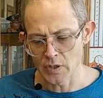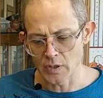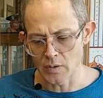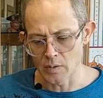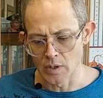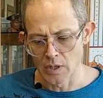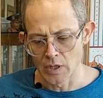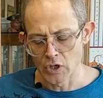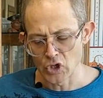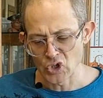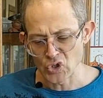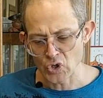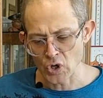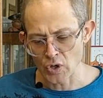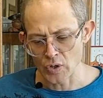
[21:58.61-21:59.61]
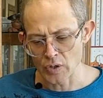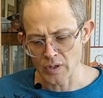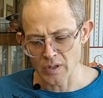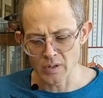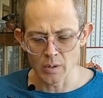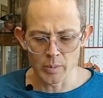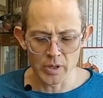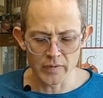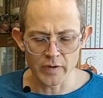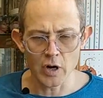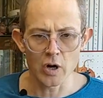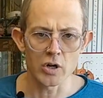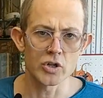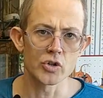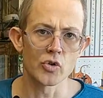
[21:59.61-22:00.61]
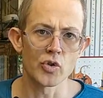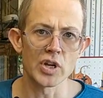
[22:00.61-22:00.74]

a little bit of a harsh